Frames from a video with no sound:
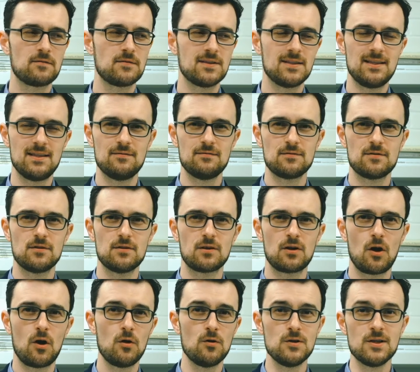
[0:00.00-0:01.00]
to give to the
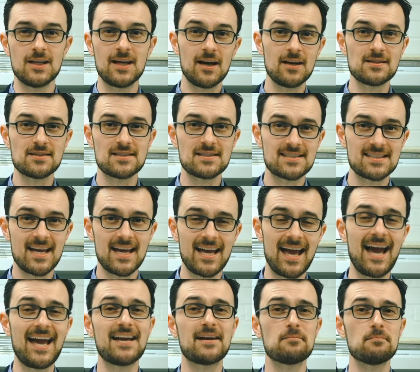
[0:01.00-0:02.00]
code. You can't just say,
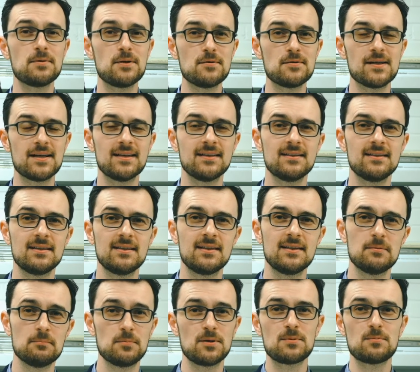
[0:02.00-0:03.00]
hey computer,
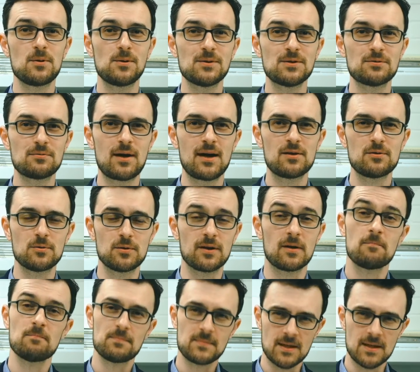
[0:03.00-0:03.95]
put them all in the right order.